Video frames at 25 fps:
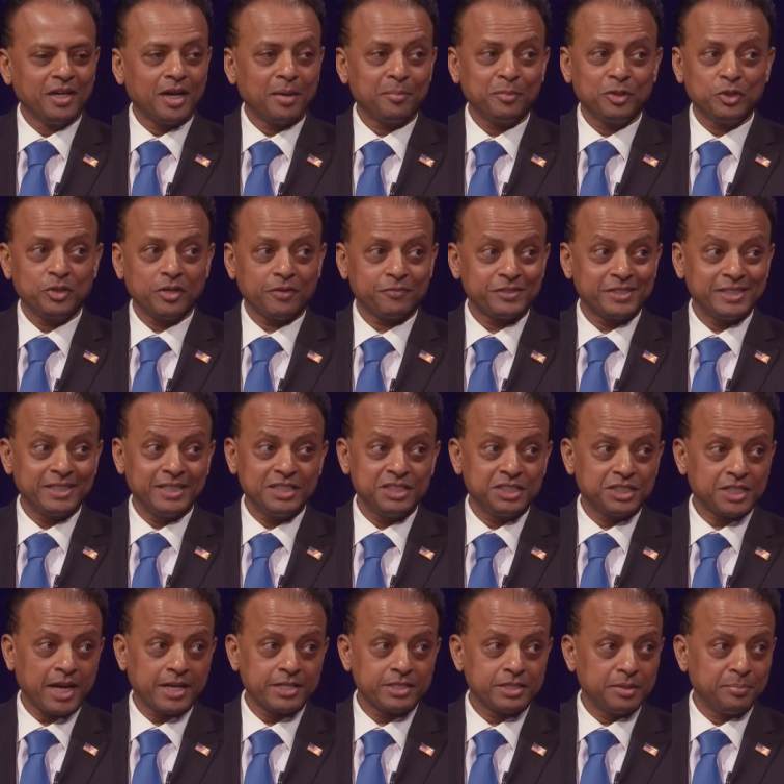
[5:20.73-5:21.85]
I mean, you have seen
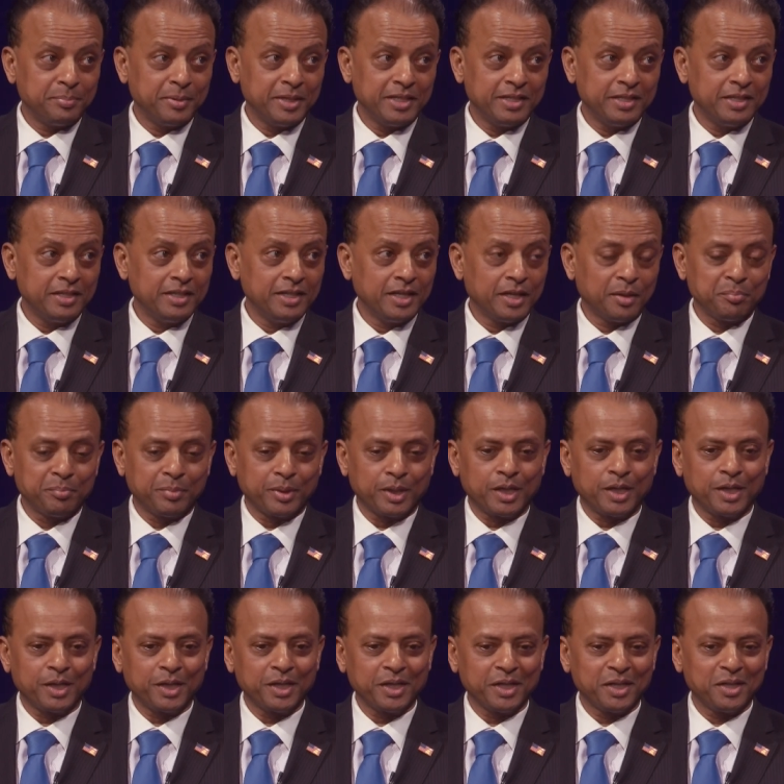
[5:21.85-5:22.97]
ChatGPT and
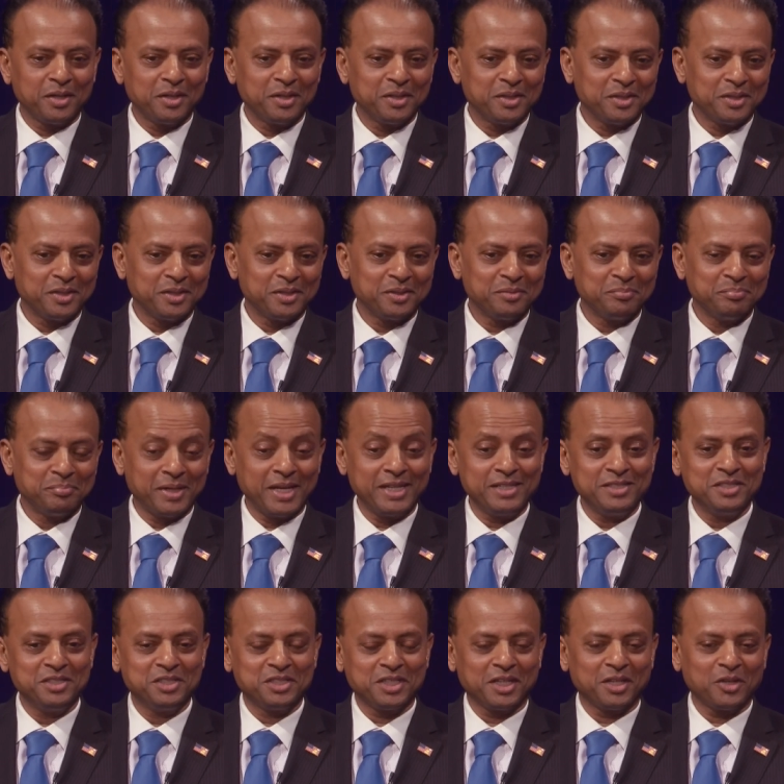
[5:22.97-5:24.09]
Bard and uh,
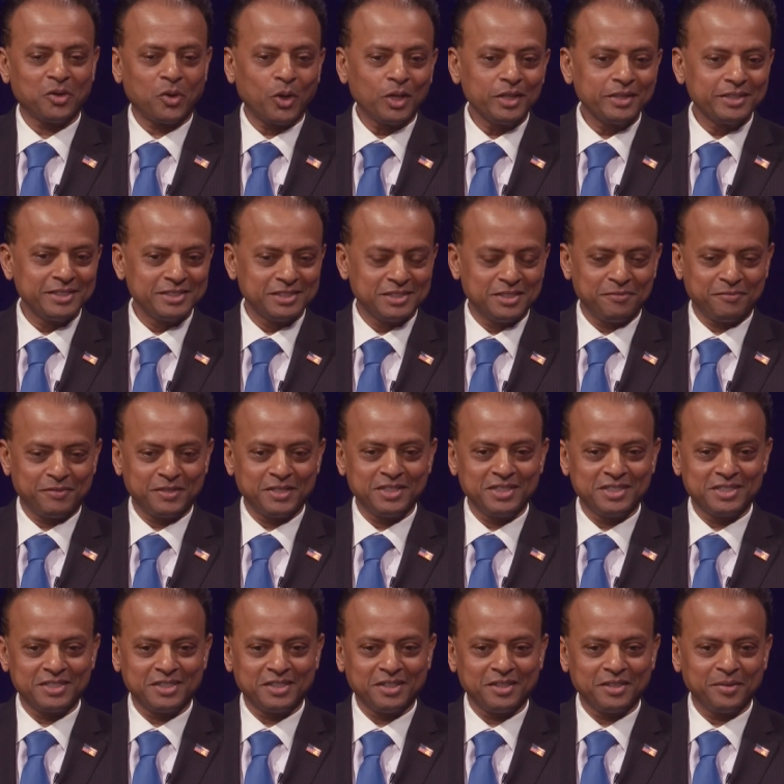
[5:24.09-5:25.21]
Bing and all these
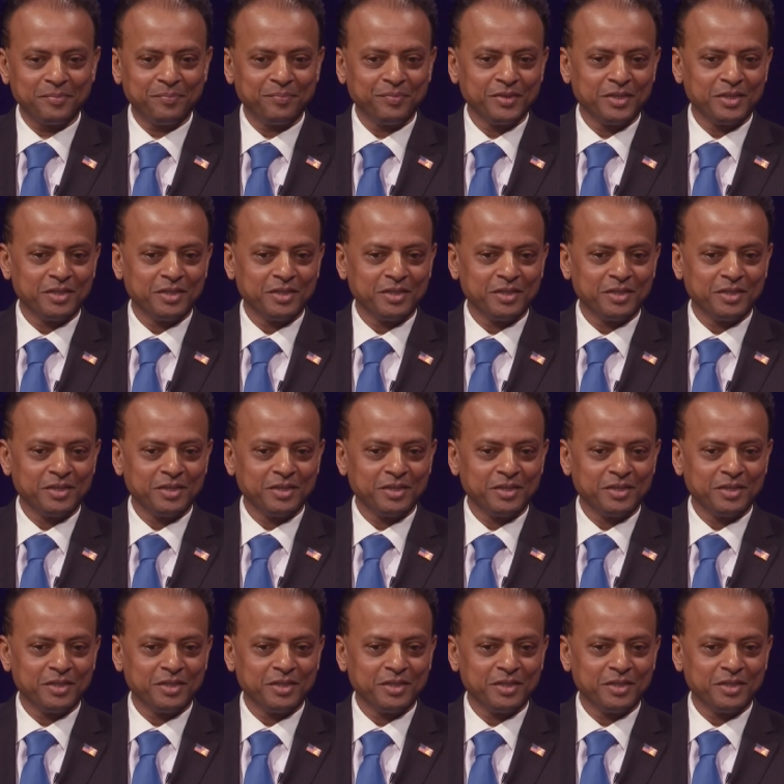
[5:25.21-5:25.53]
different uh,